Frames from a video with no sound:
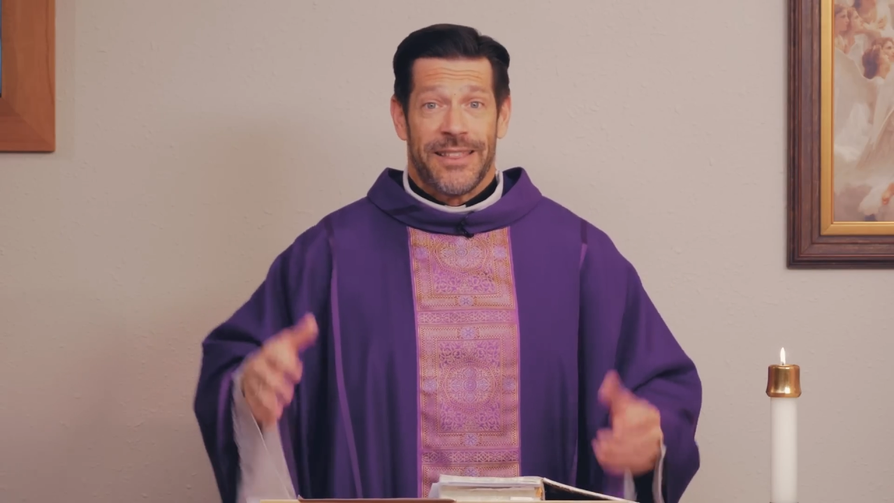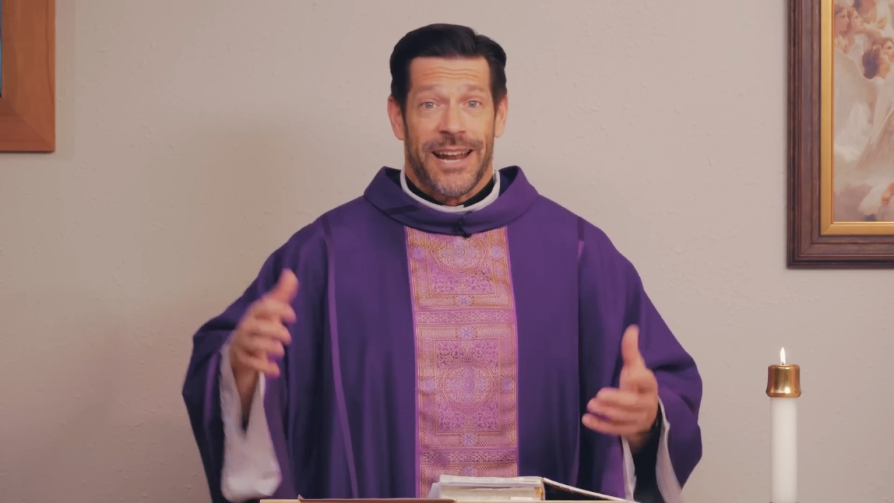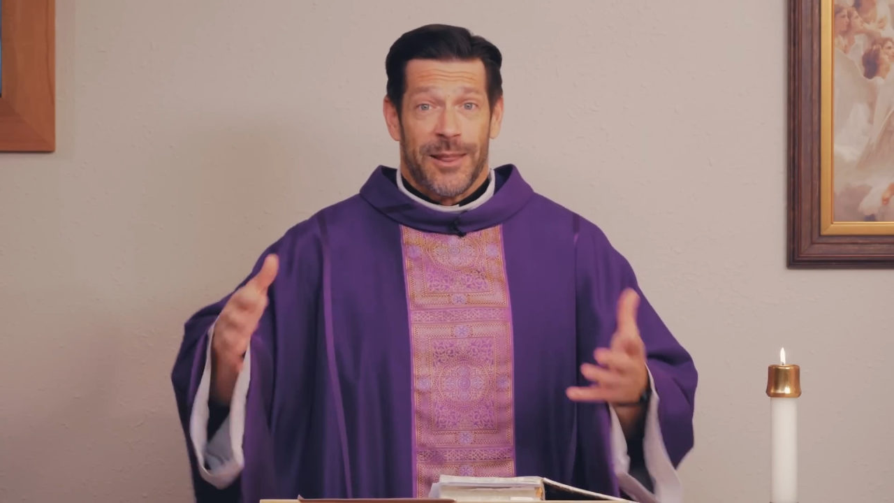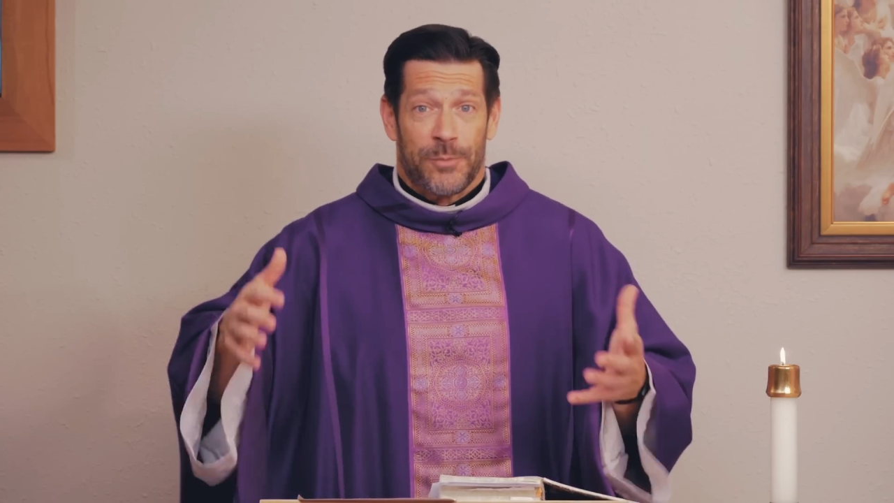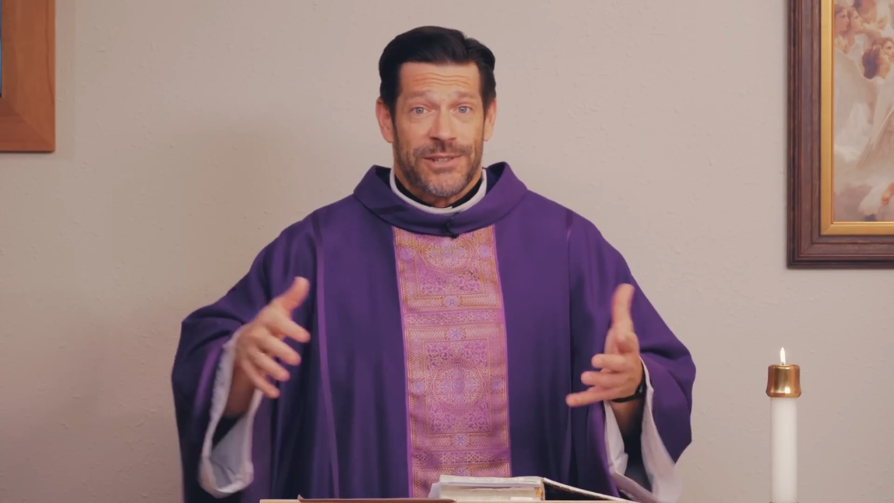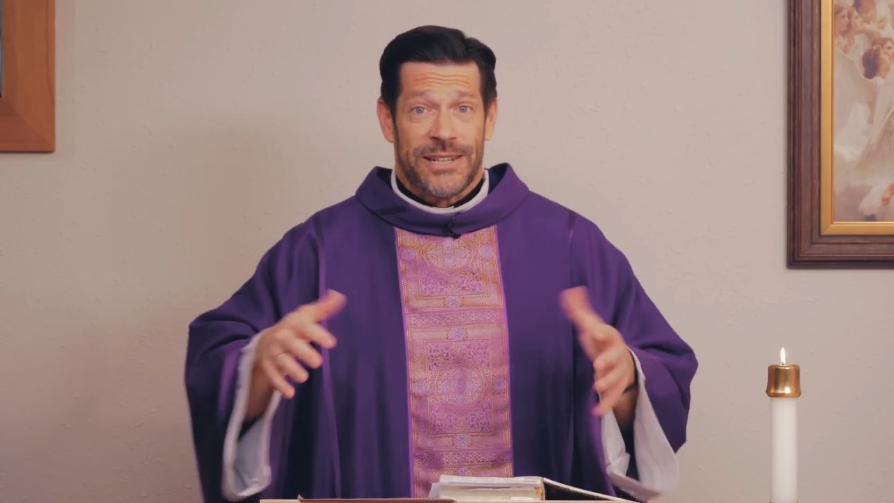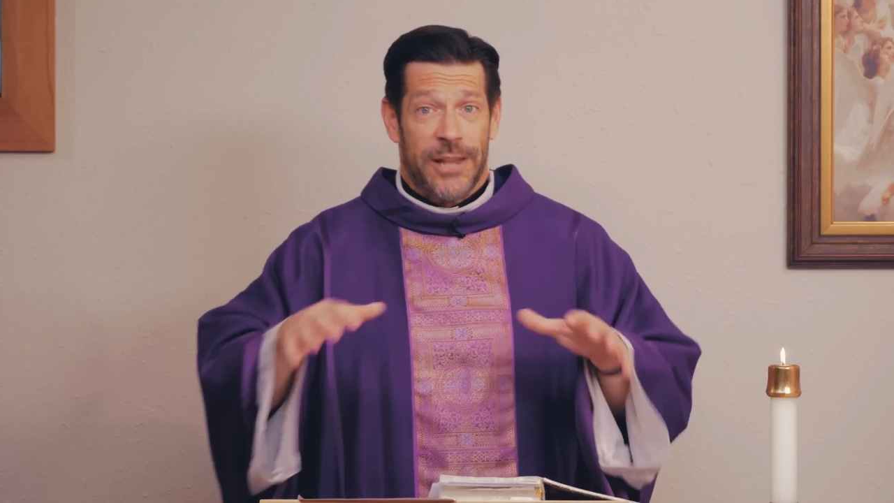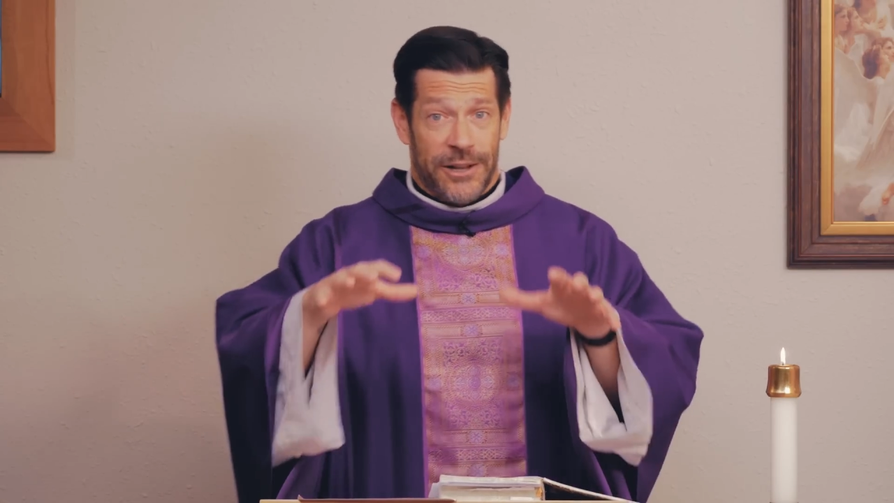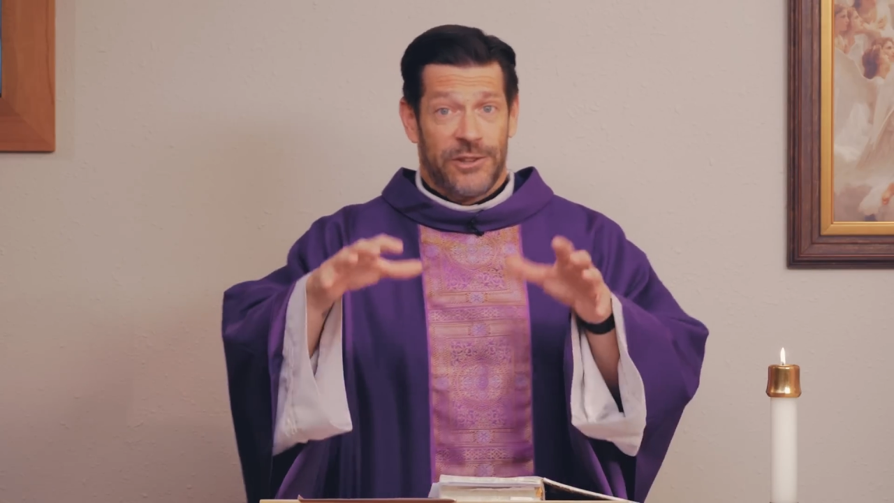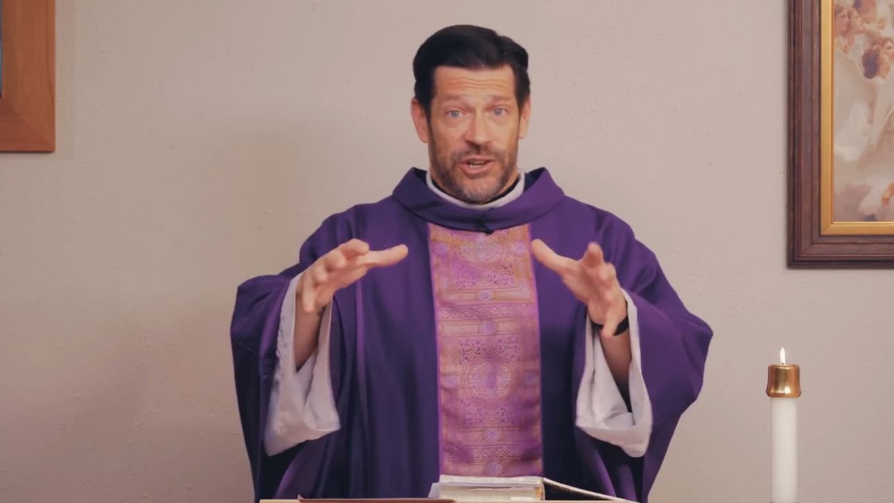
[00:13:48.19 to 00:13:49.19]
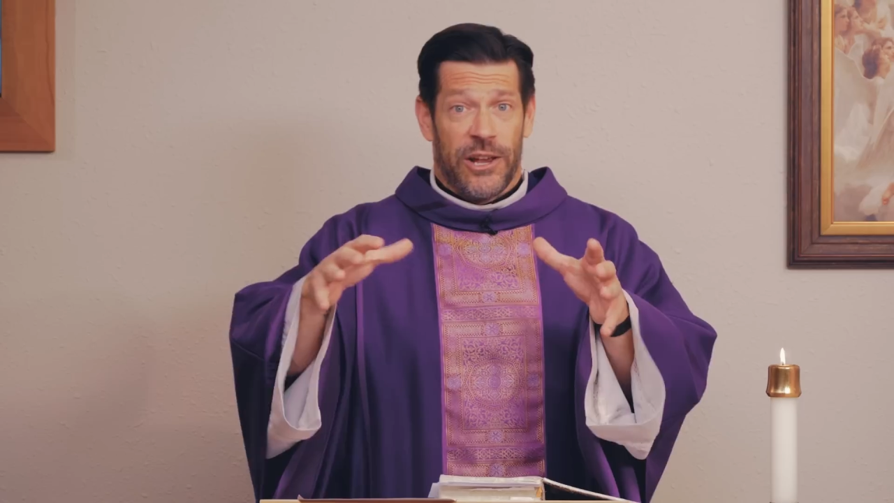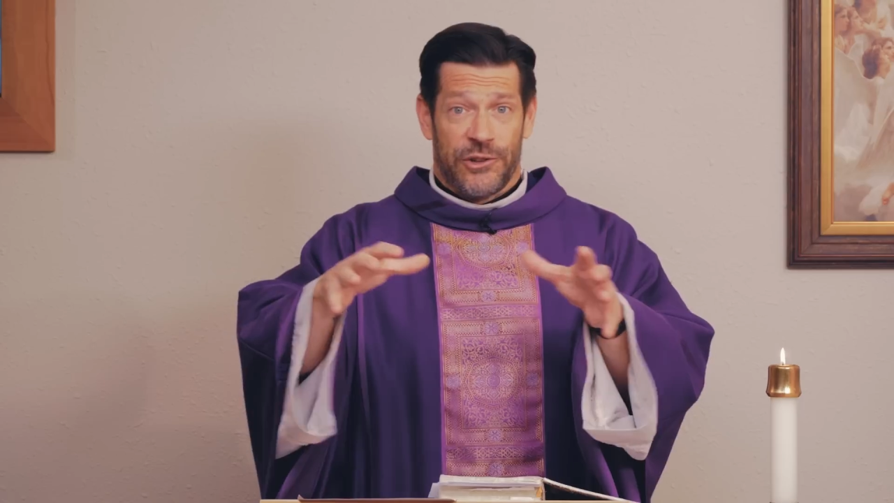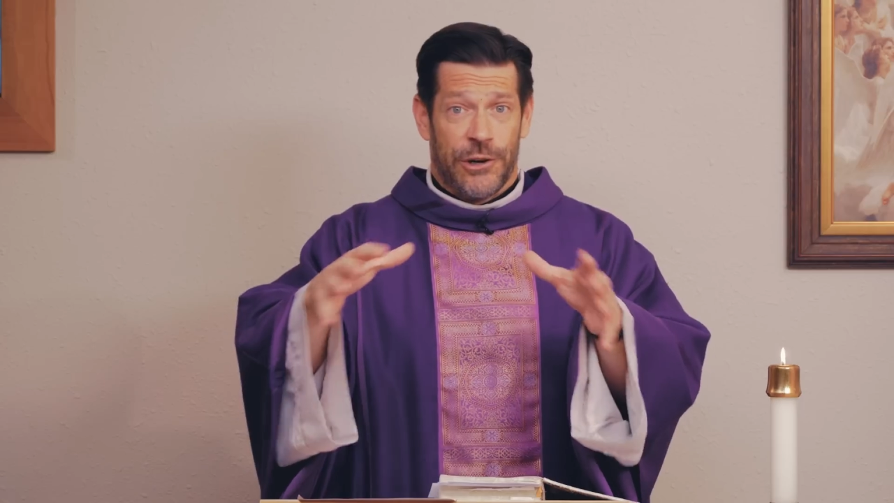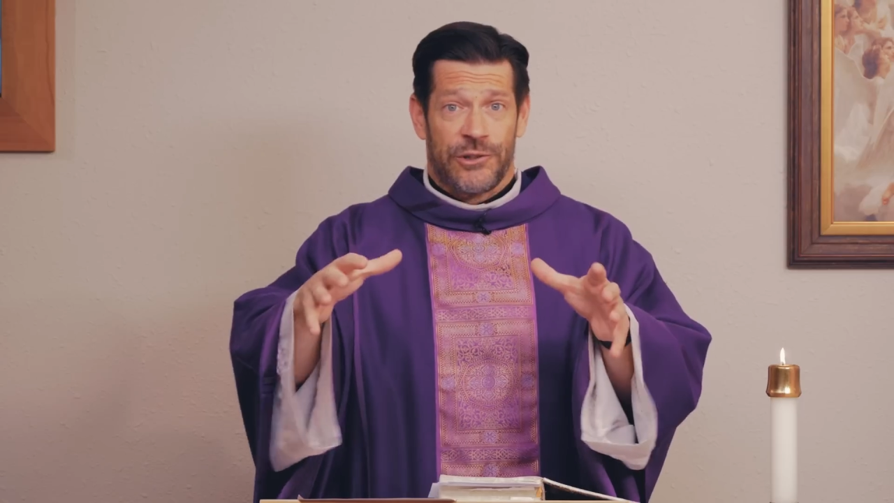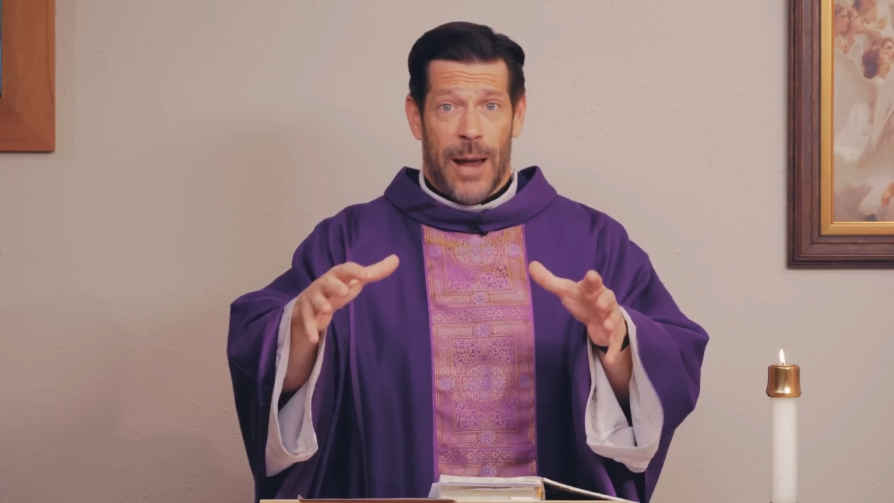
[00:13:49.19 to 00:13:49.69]
That in the prison, there had a
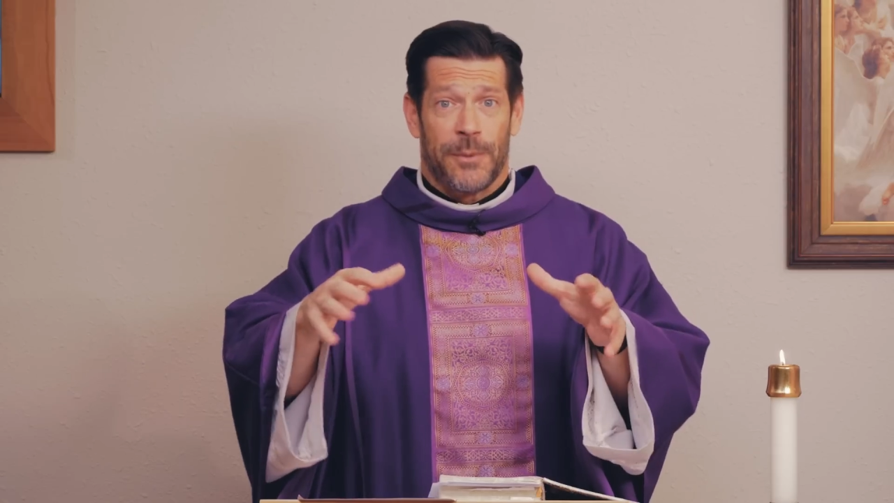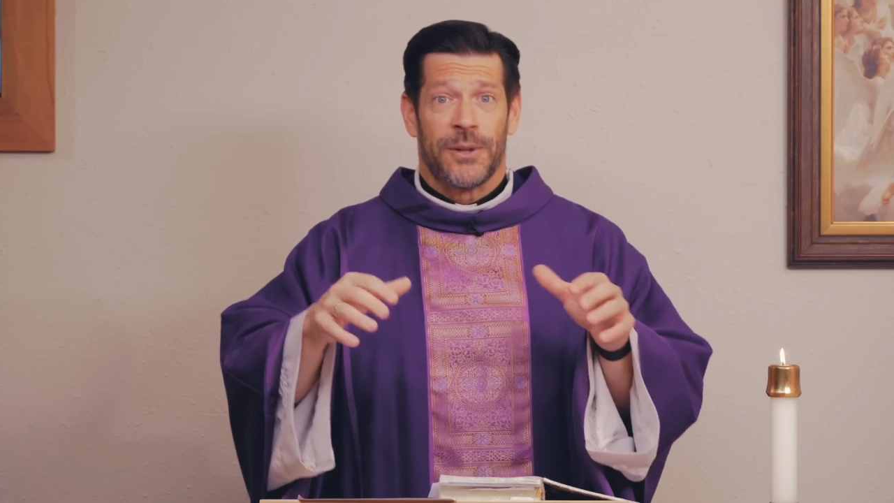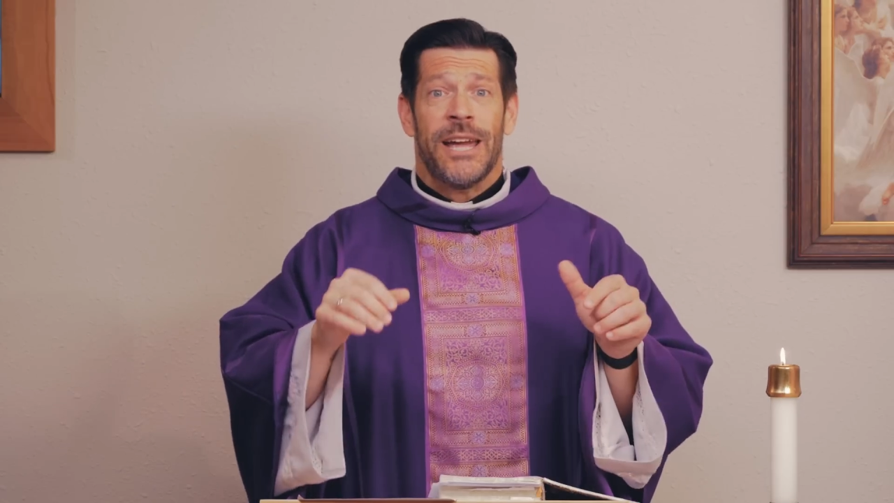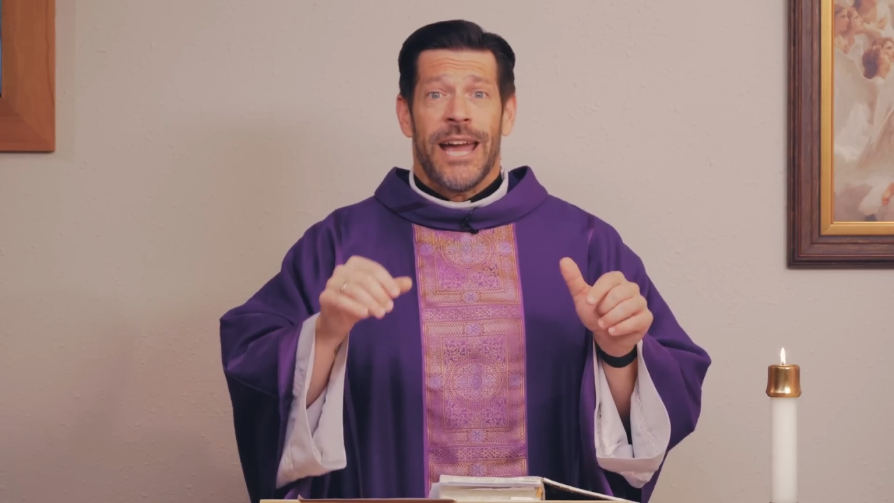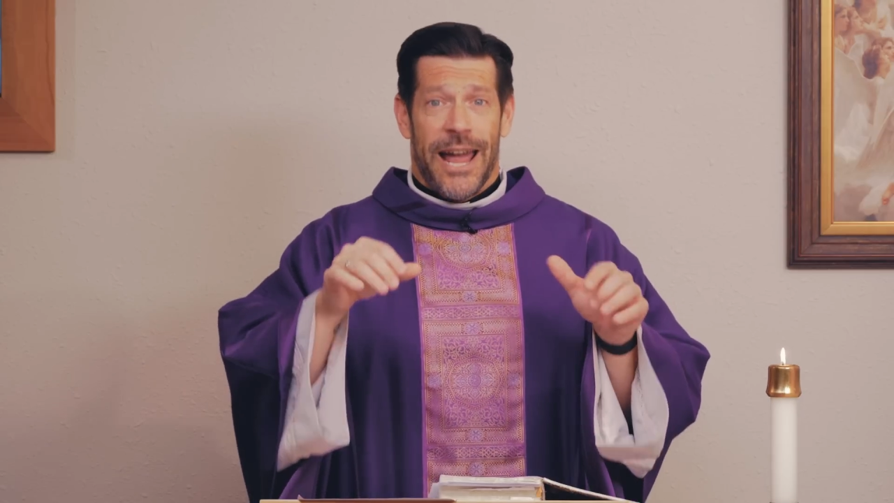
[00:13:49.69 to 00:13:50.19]
shared chapel.